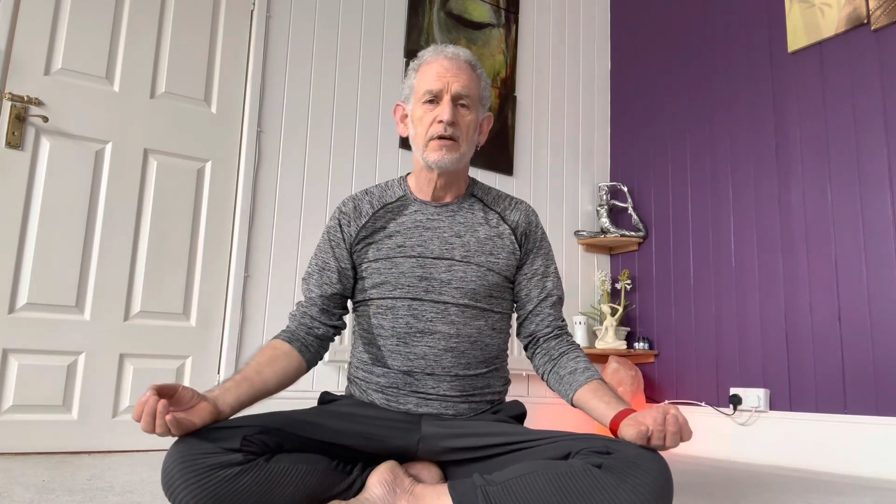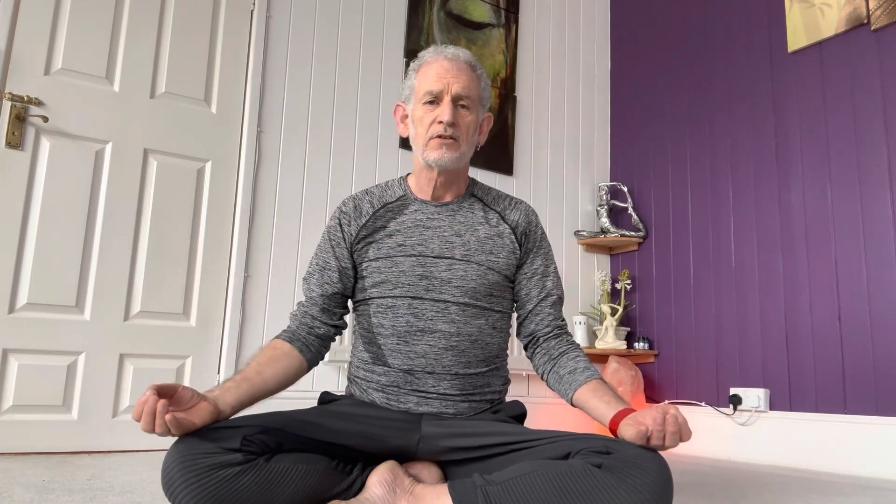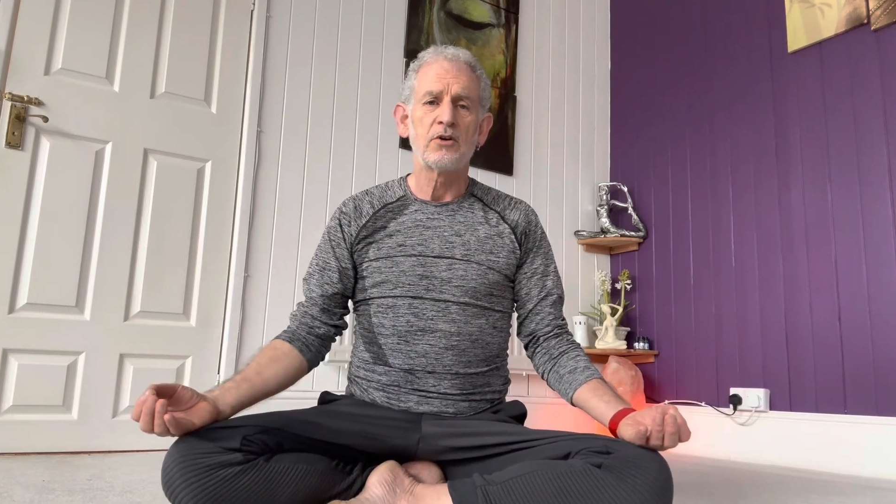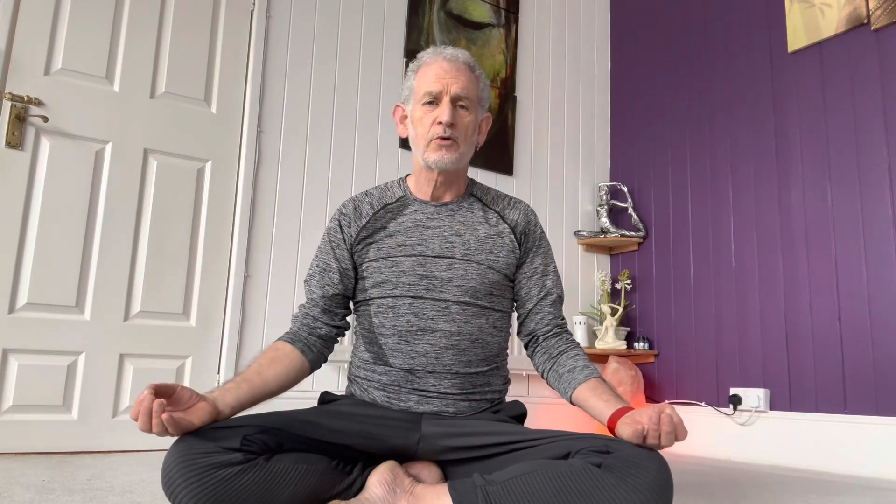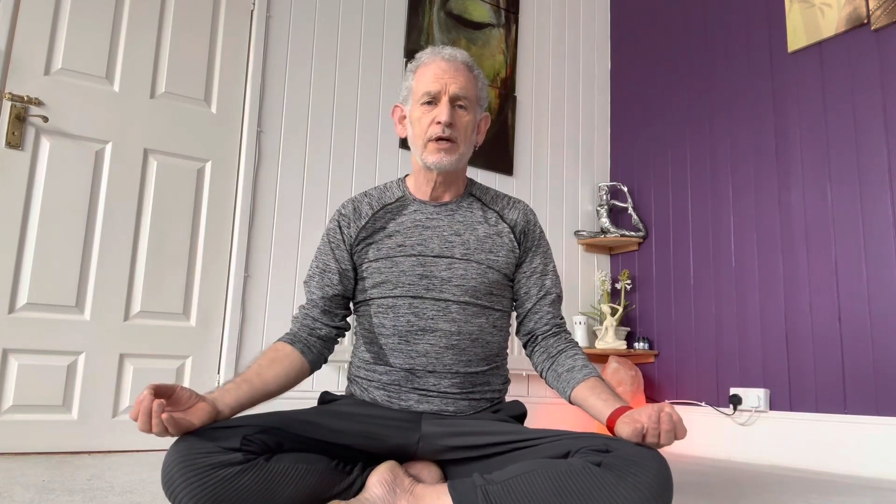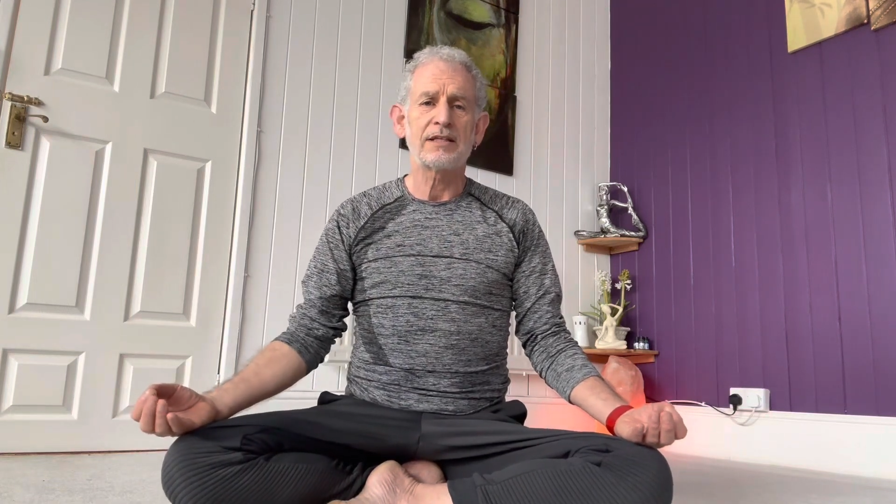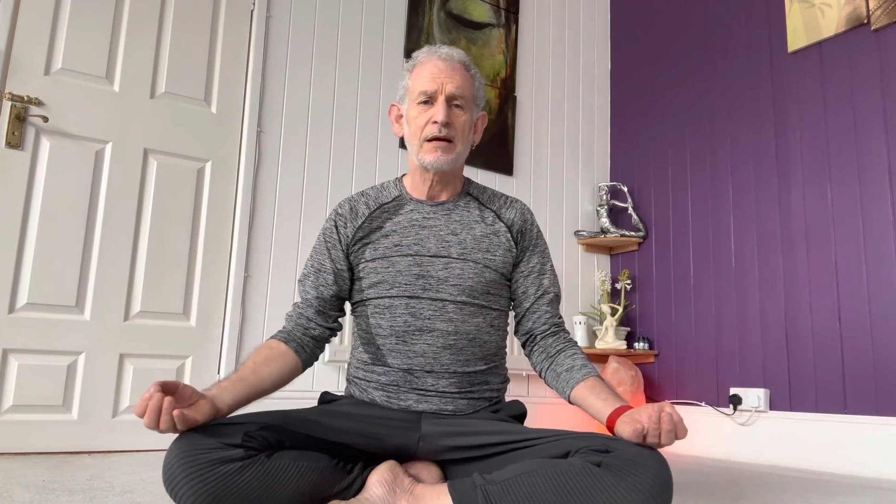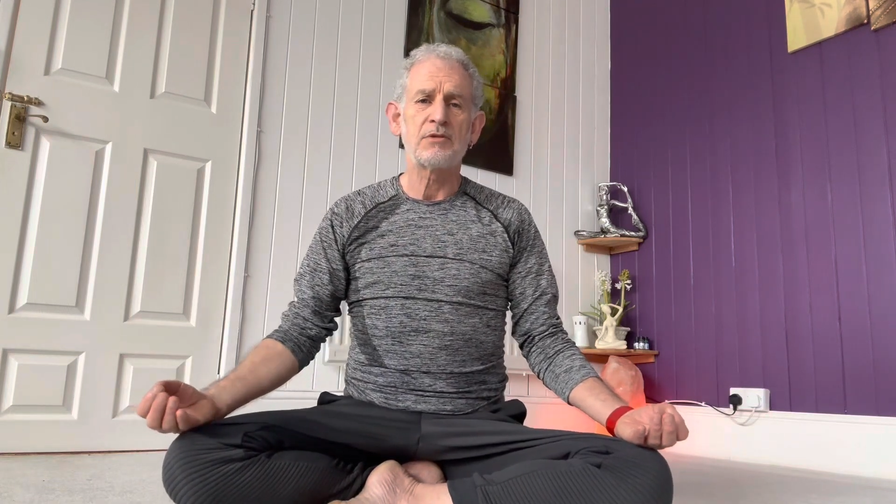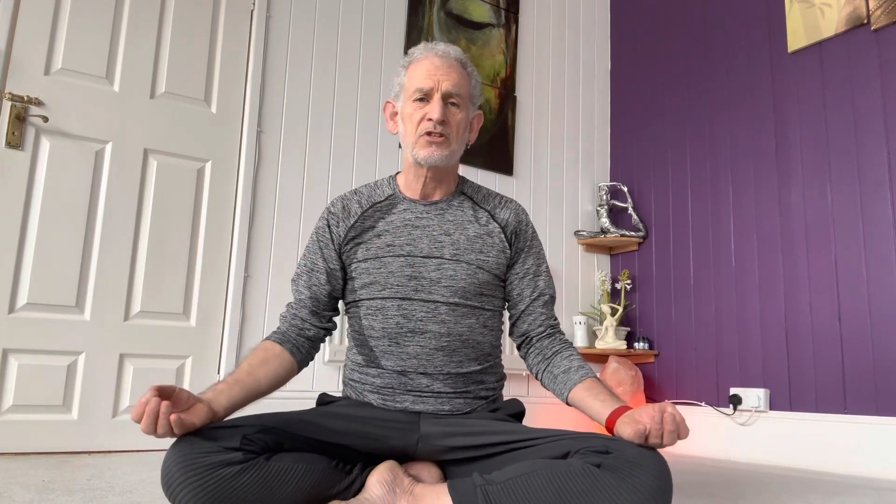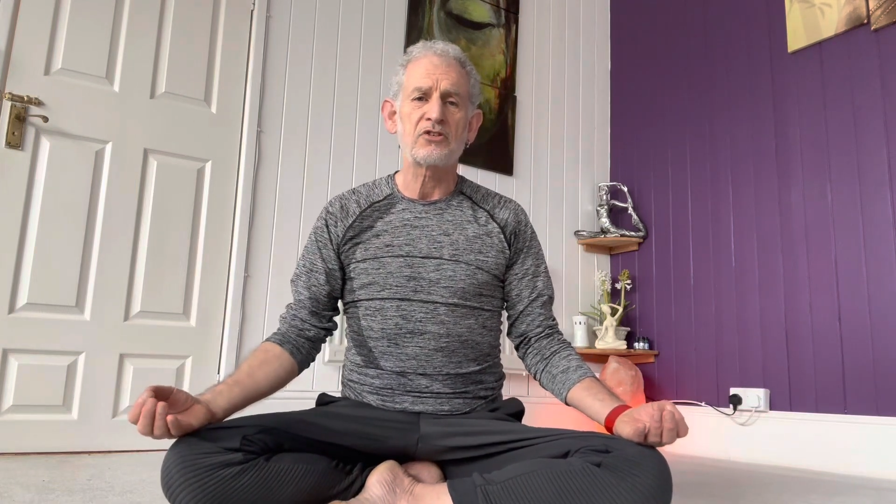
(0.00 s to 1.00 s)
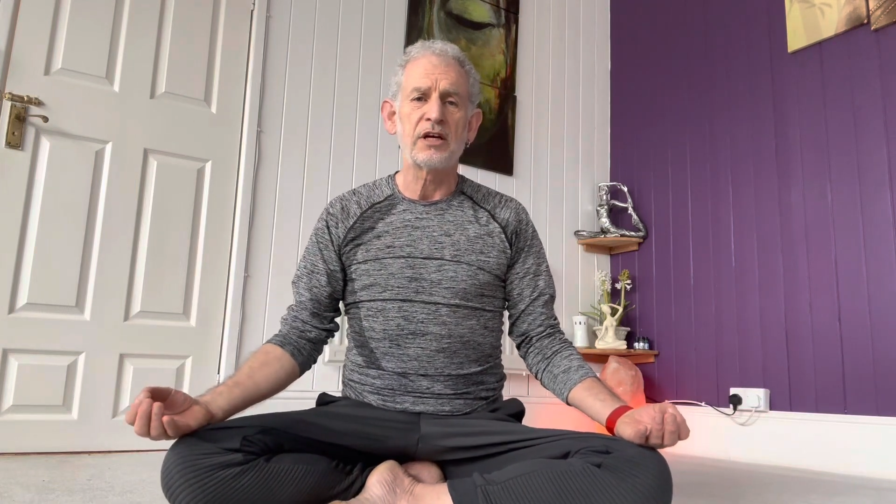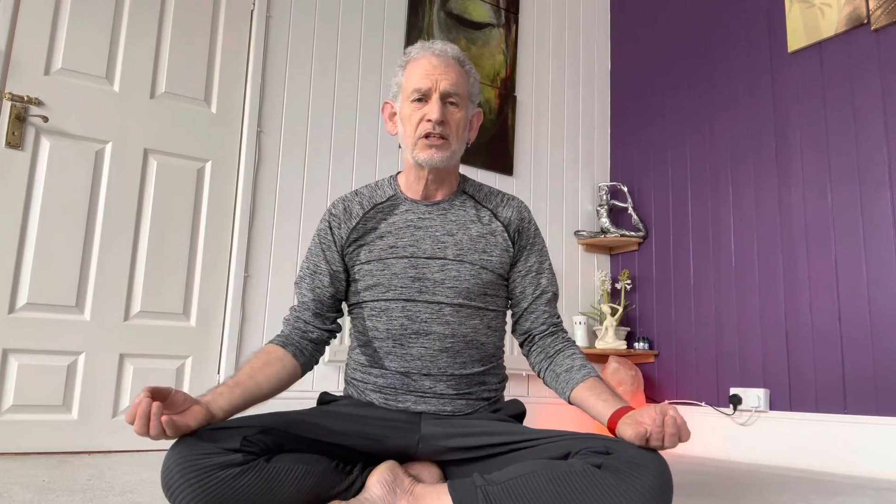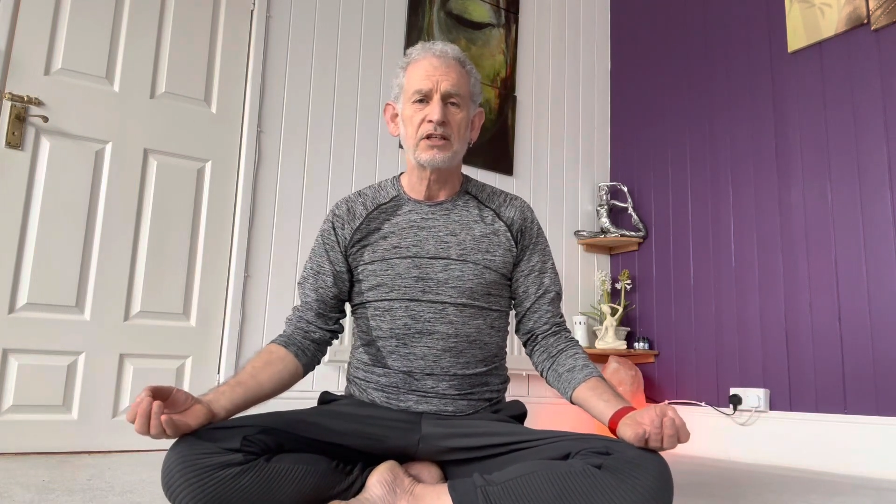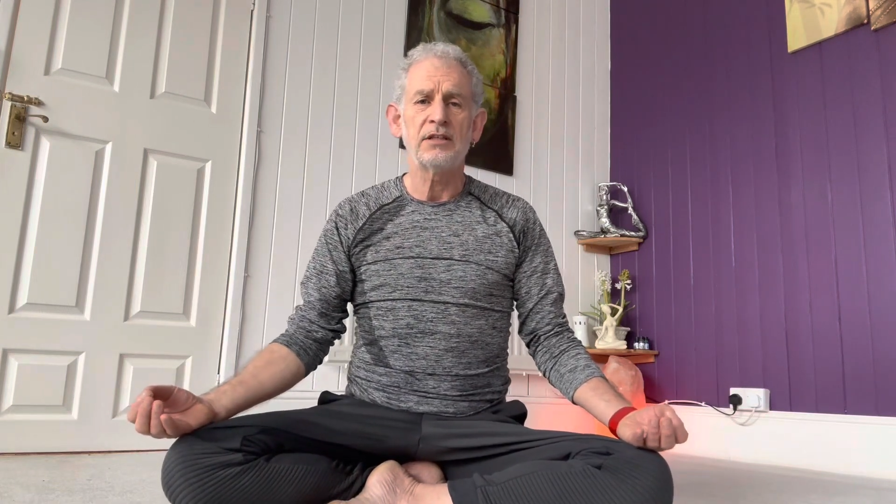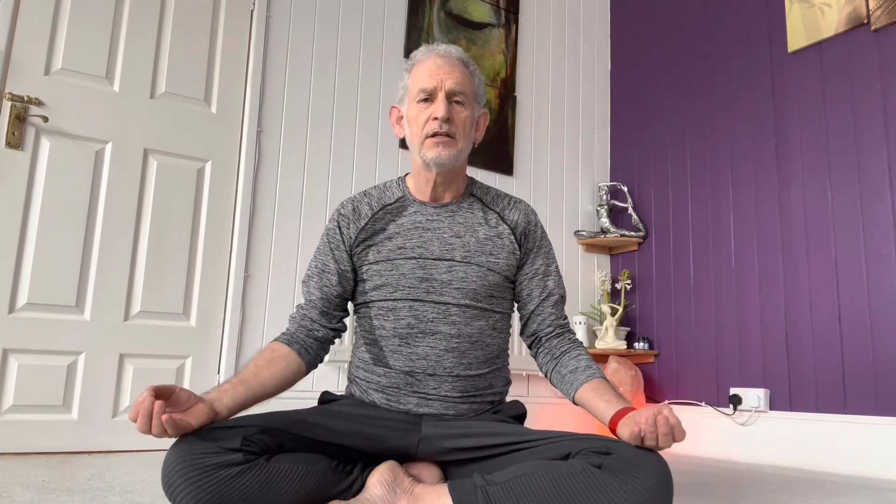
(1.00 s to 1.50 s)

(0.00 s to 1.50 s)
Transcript: So a quick demonstration.